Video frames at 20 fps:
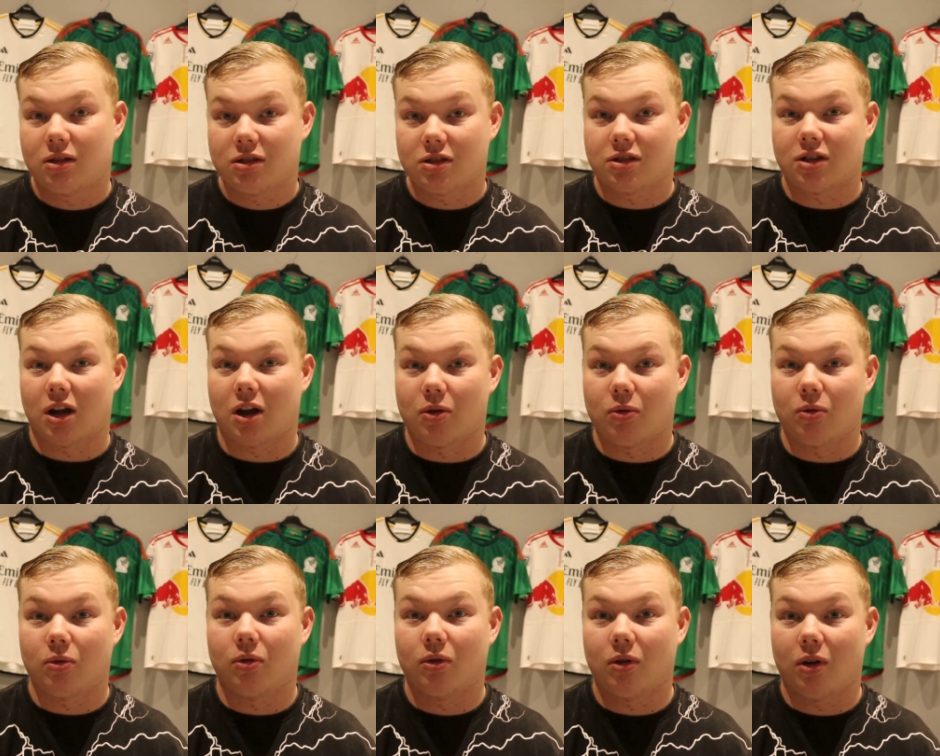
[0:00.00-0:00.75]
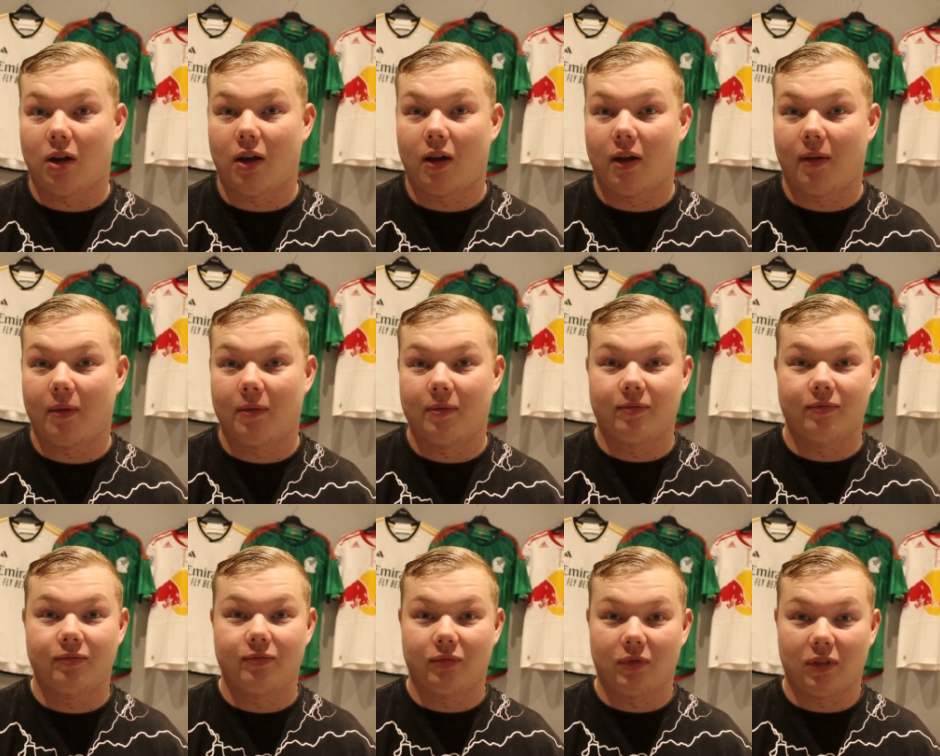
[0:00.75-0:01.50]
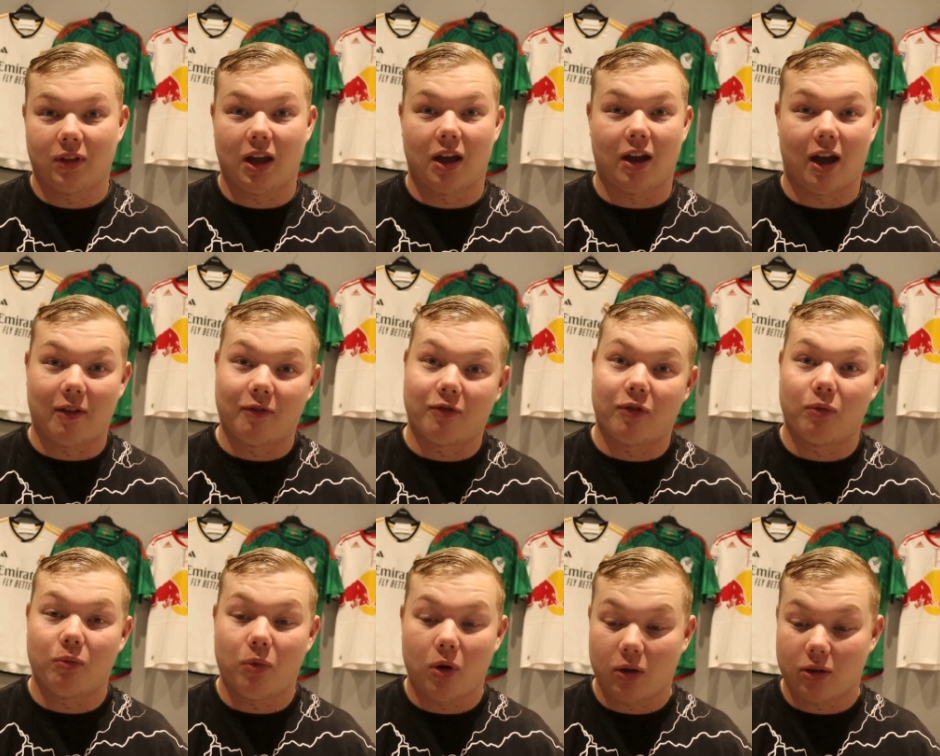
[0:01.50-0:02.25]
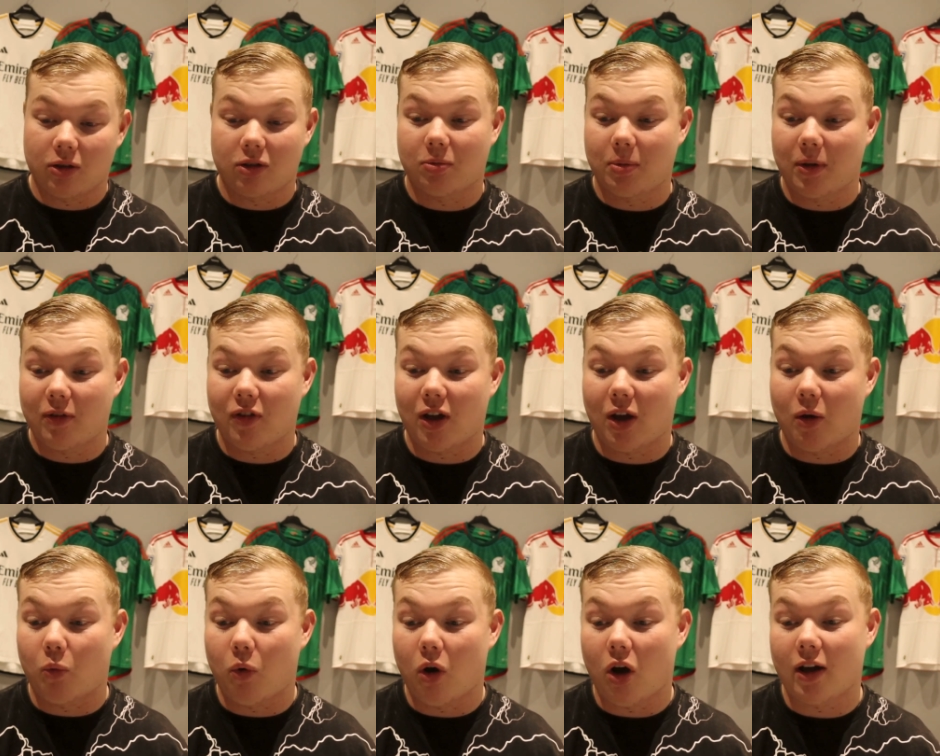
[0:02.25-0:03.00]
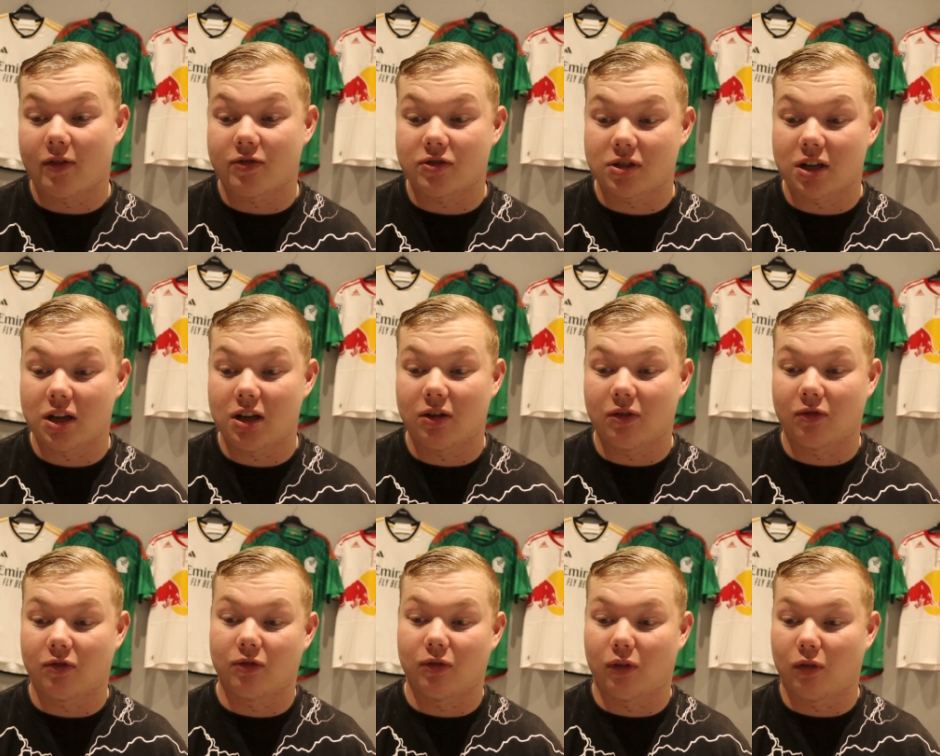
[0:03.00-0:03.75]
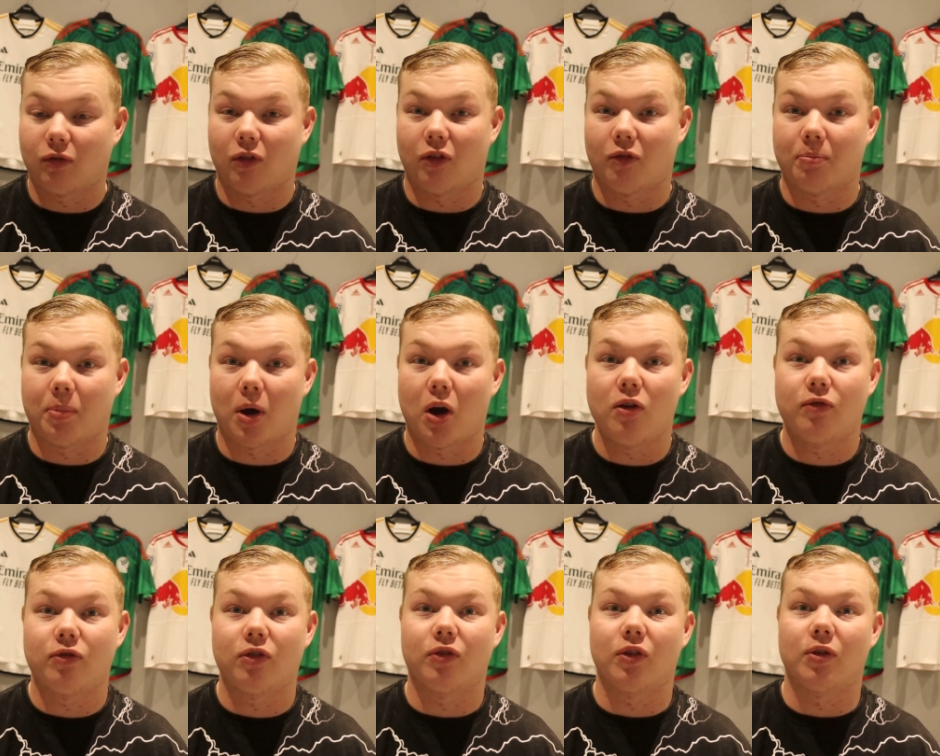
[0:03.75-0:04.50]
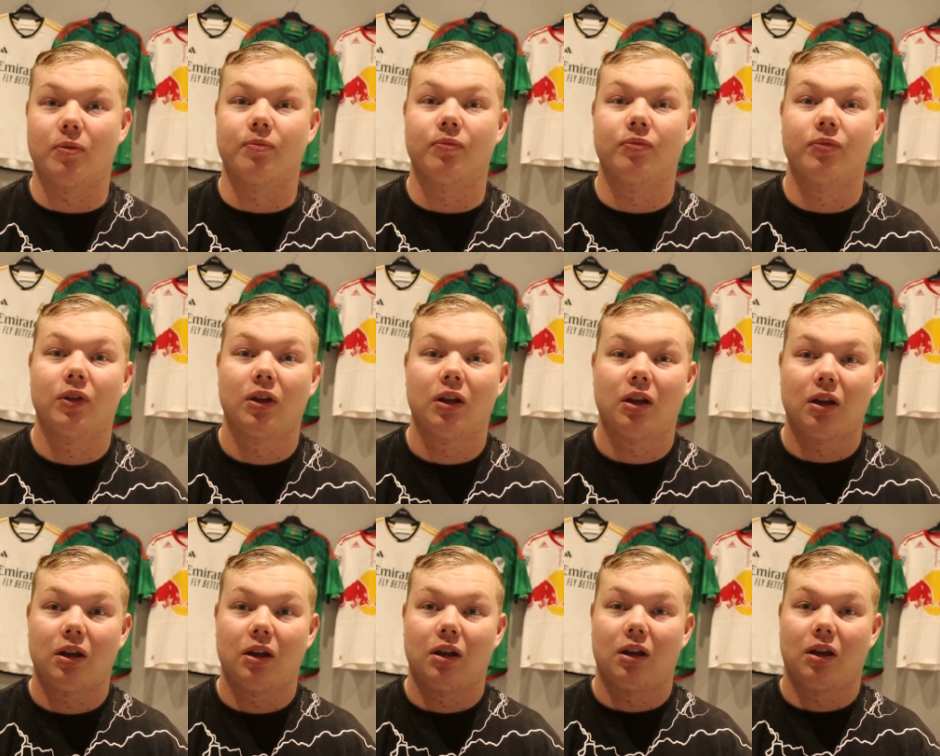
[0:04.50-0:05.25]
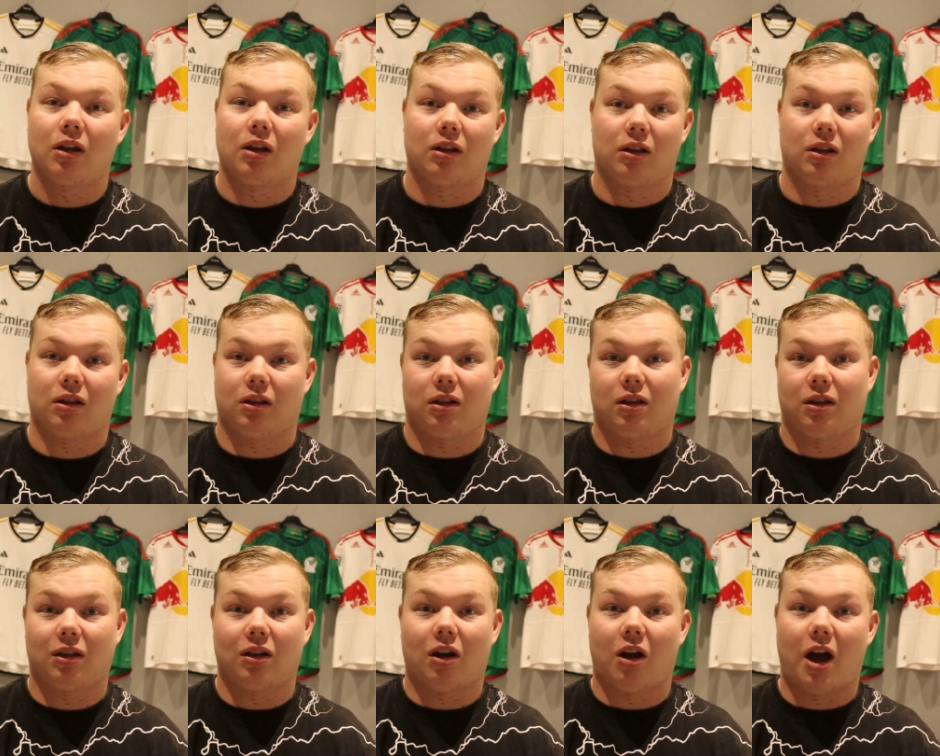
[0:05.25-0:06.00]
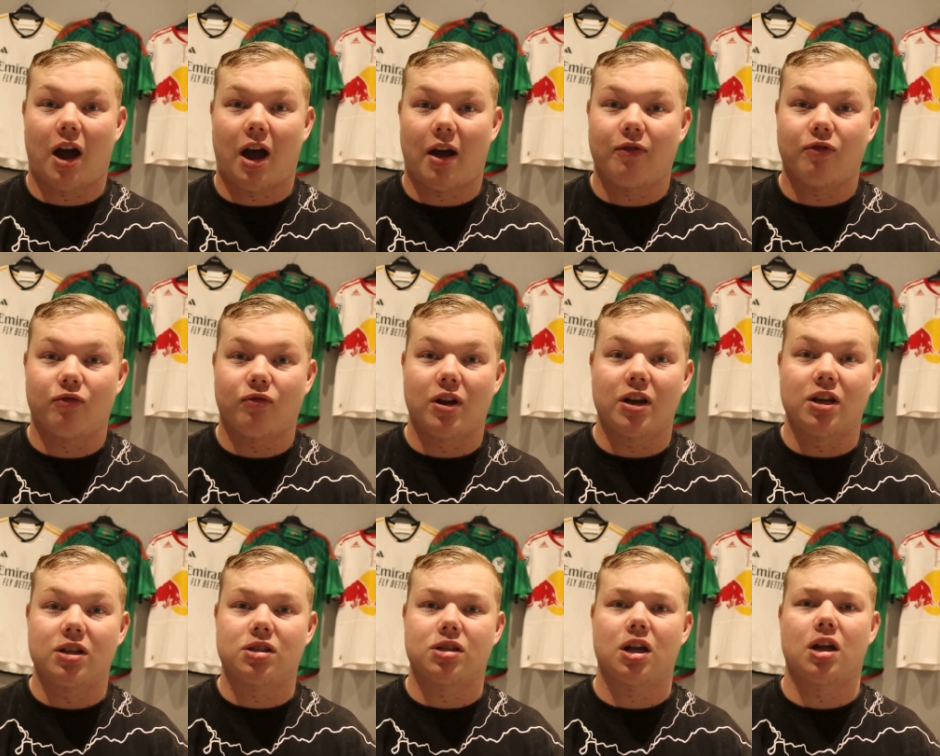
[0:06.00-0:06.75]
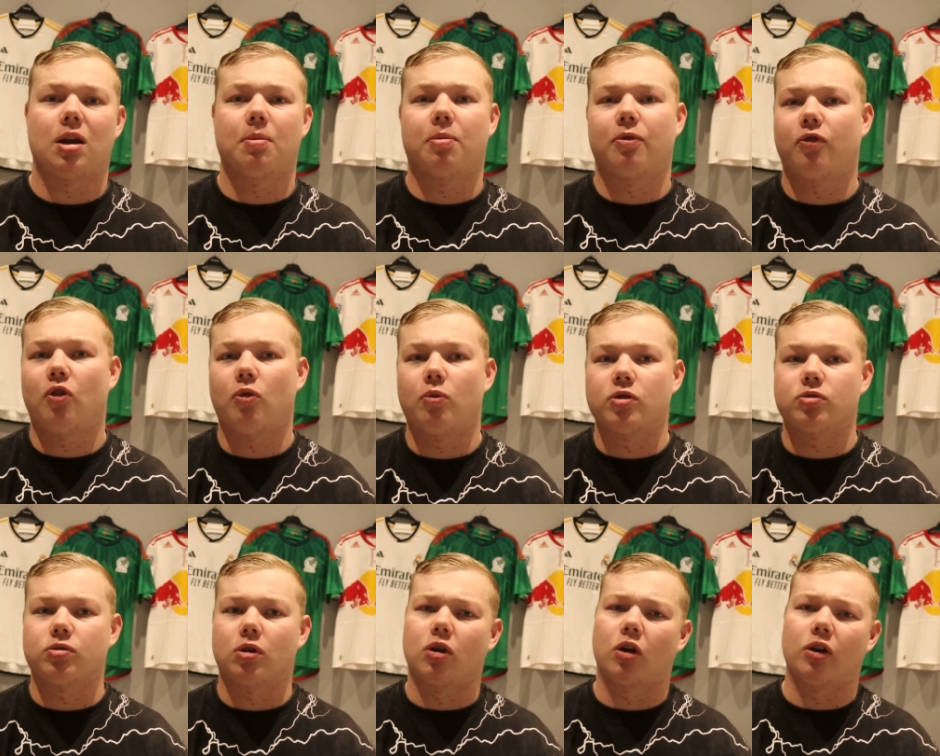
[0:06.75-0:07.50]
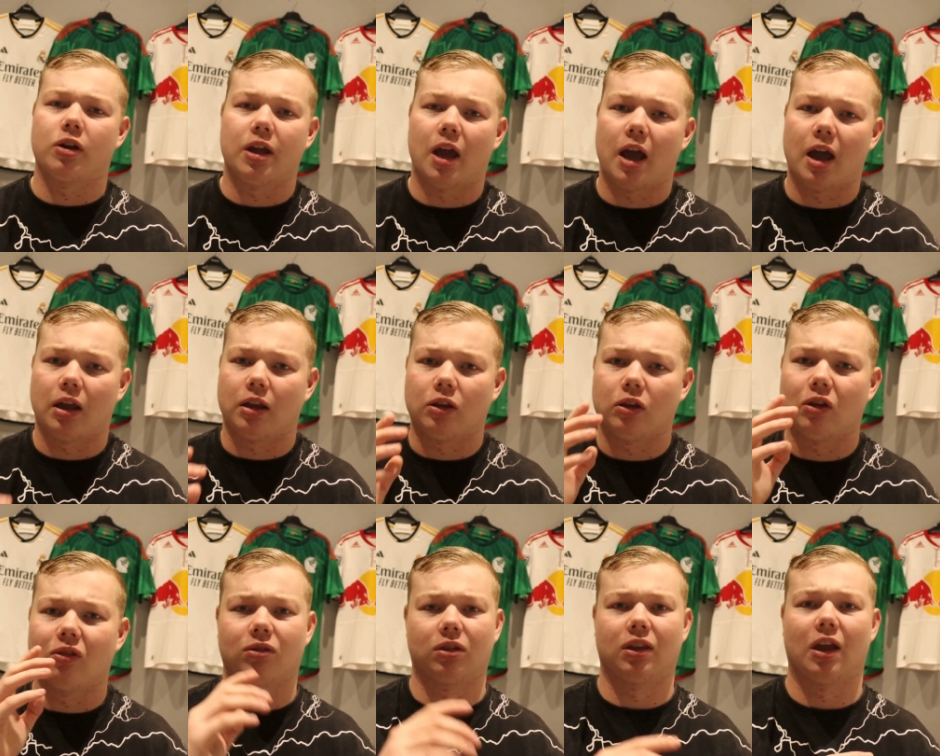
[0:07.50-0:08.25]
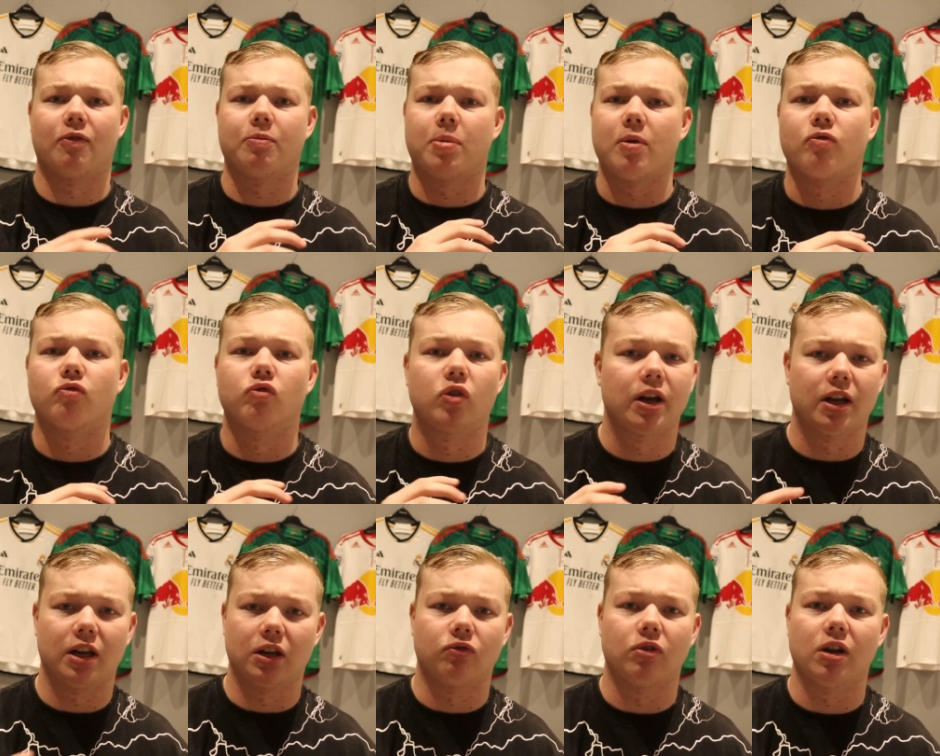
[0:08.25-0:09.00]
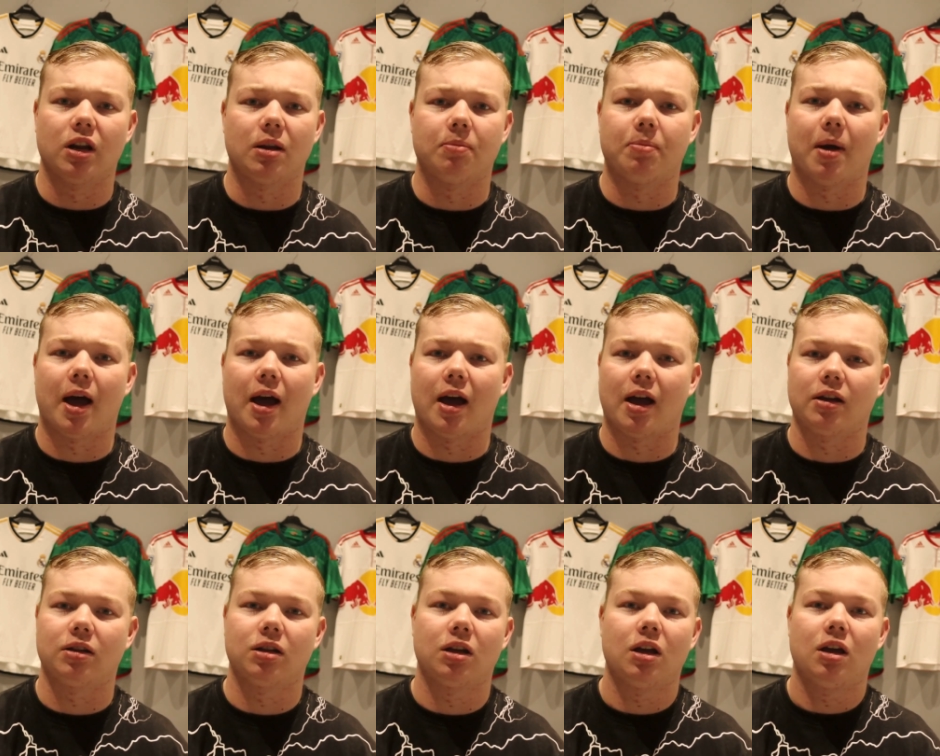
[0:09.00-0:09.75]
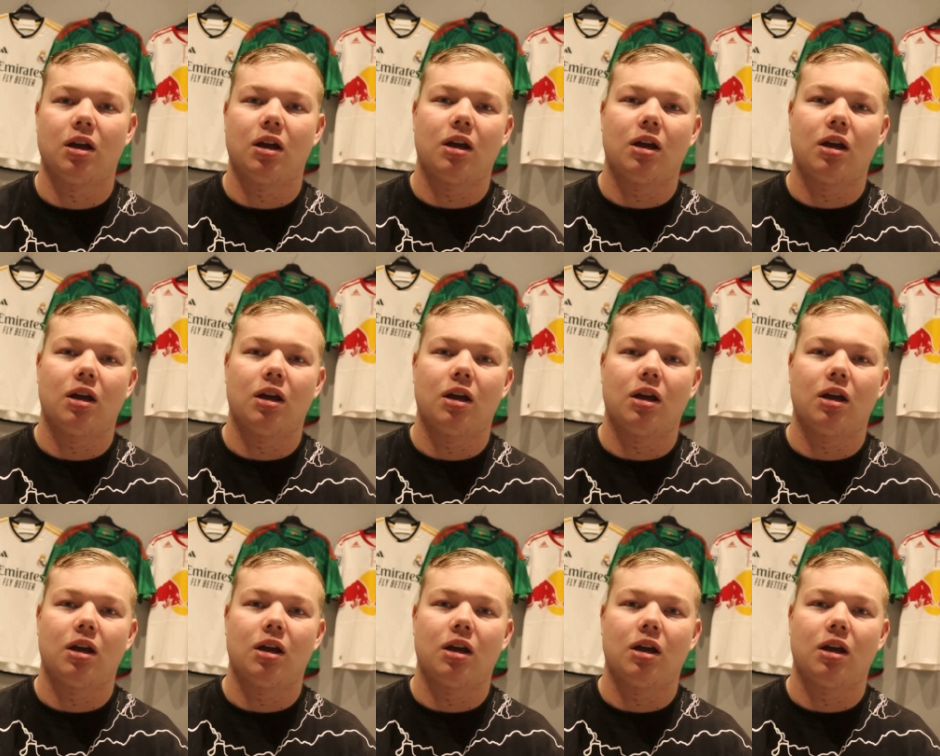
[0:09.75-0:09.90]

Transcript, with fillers: So yeah, and from what to be fair, what I've seen of, of, of both of them, I haven't really seen a performance where i have gone, yeah, you, they've been really, really bad.